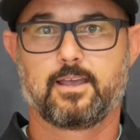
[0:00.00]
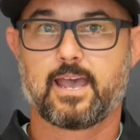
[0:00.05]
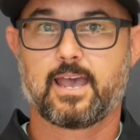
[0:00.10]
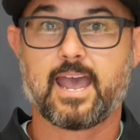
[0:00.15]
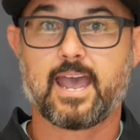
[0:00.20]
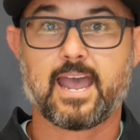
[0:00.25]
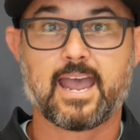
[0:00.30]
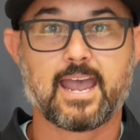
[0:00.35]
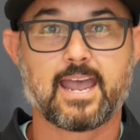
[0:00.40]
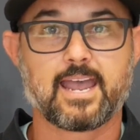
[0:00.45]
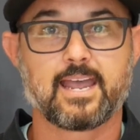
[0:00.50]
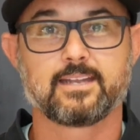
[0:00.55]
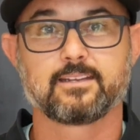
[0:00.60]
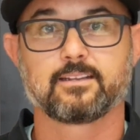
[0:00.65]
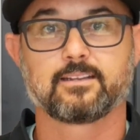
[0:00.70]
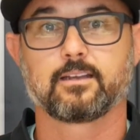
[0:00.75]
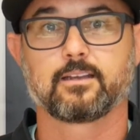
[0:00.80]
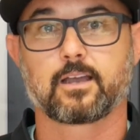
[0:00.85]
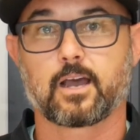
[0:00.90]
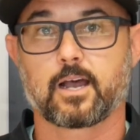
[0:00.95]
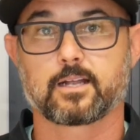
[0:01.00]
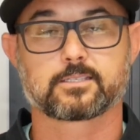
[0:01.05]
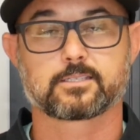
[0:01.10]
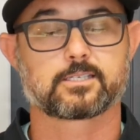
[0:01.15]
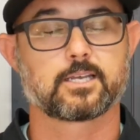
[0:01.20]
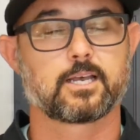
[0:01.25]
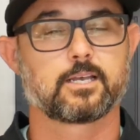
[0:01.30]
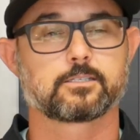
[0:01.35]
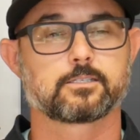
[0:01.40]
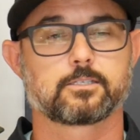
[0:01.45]
And God
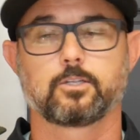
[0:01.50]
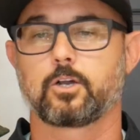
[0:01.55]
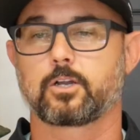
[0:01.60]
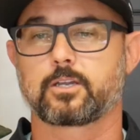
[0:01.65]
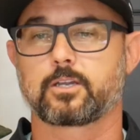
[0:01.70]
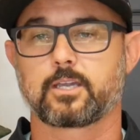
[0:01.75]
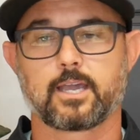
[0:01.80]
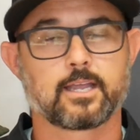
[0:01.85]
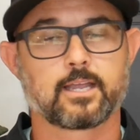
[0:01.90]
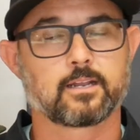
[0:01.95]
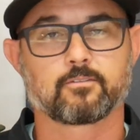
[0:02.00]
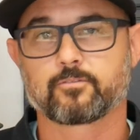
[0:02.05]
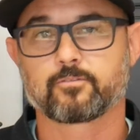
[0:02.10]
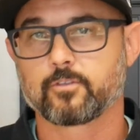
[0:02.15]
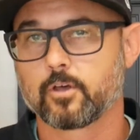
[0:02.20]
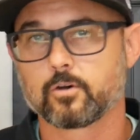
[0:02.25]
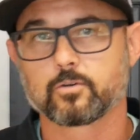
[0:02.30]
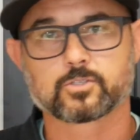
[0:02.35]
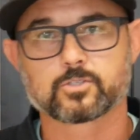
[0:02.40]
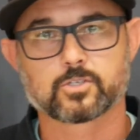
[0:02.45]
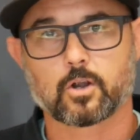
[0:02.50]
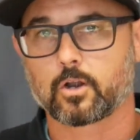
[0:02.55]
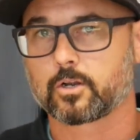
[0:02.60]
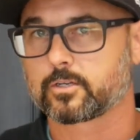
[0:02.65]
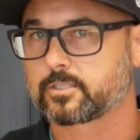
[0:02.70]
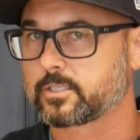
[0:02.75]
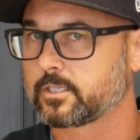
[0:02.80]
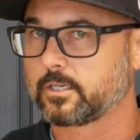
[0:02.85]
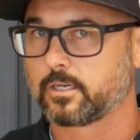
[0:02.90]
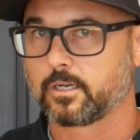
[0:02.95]
says, look, and if those
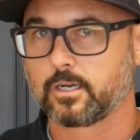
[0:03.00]
aren't